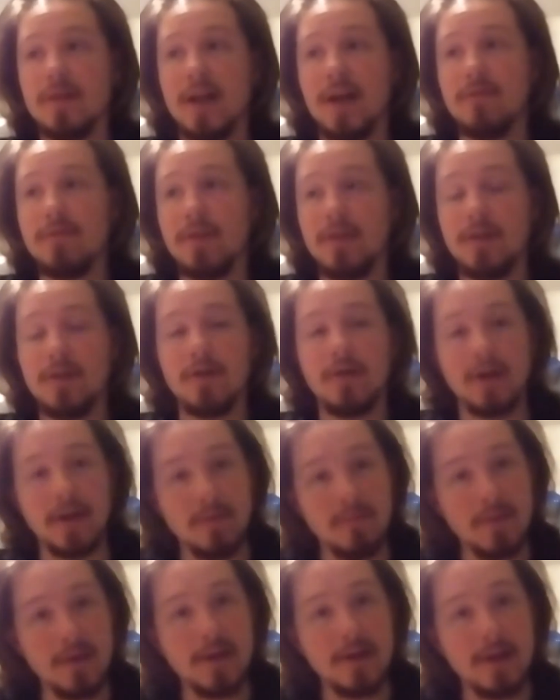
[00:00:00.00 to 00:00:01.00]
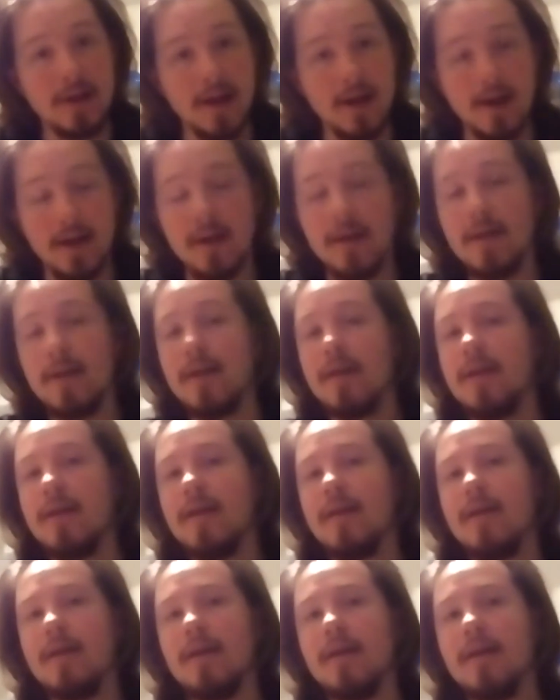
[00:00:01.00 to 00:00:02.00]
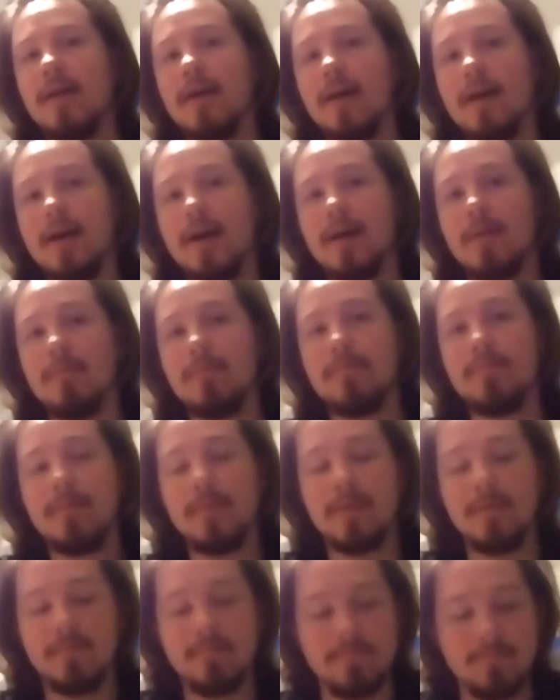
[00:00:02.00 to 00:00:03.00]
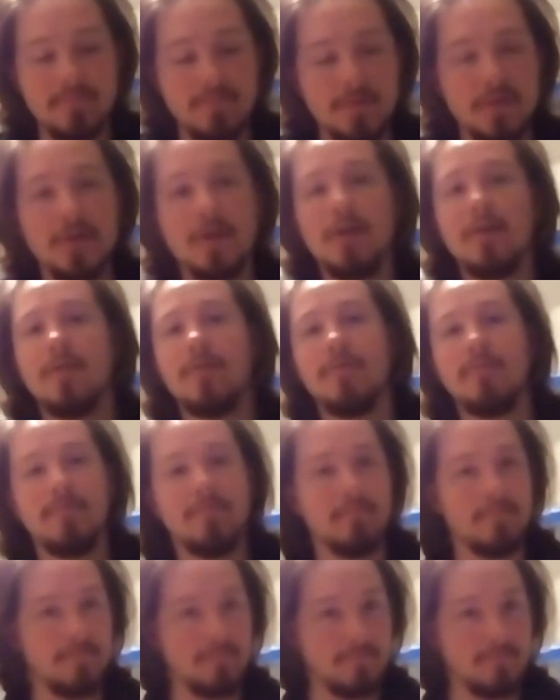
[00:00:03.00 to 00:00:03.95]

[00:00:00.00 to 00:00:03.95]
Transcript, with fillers: eleven thirty midnight. Um, so